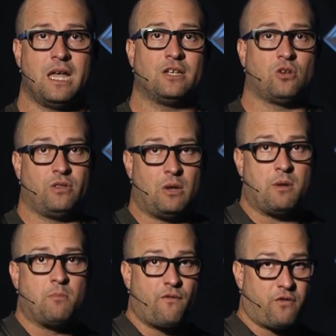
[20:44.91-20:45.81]
And so then
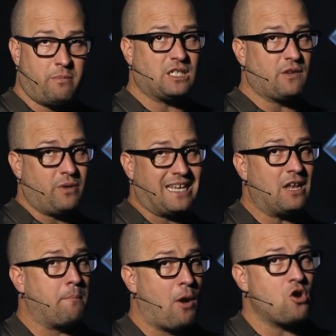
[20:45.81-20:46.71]
we move from this. If we
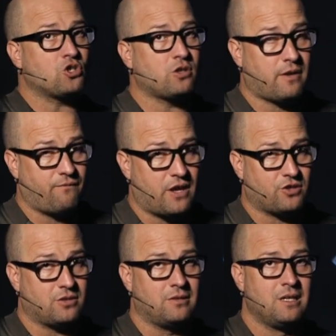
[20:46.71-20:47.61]
get a partial
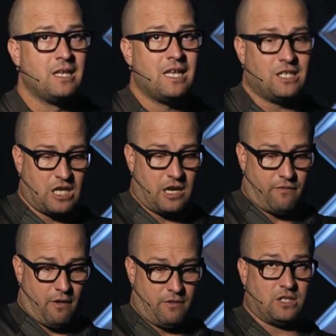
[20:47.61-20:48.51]
confession instead
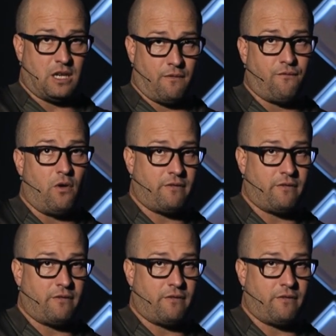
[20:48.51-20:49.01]
of a full